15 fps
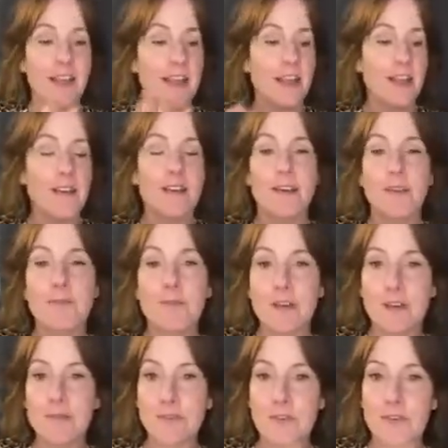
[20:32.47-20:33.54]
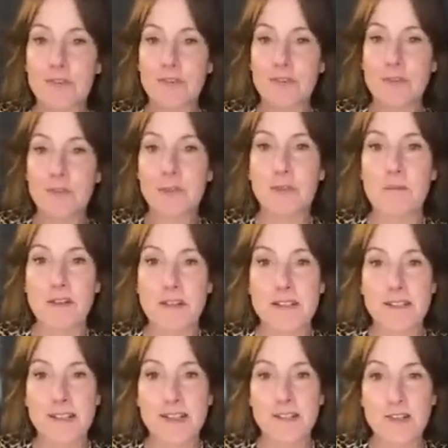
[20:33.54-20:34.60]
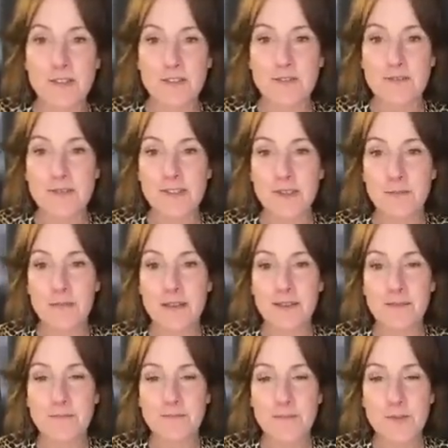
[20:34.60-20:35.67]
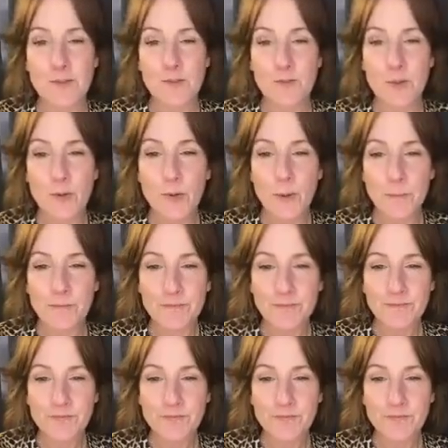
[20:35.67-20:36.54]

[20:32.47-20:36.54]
And I'm grateful to be able to send you something super cool.